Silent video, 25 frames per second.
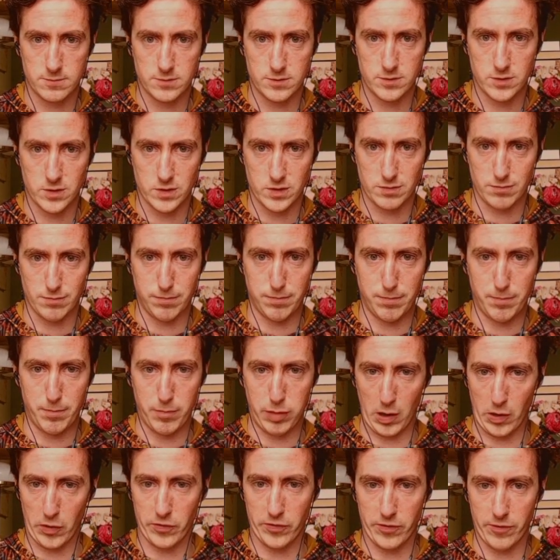doesn't
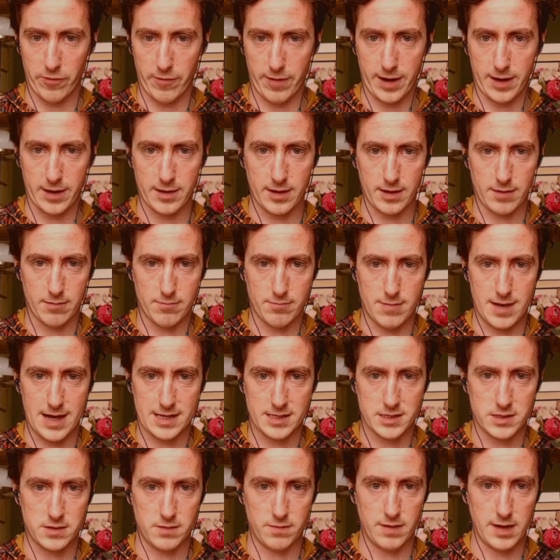blunder anything
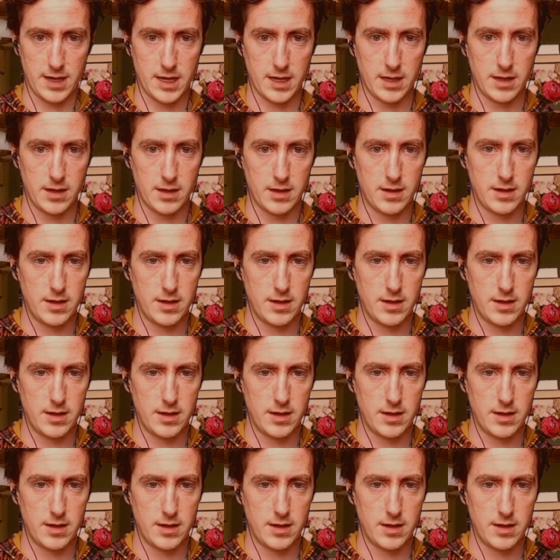massively.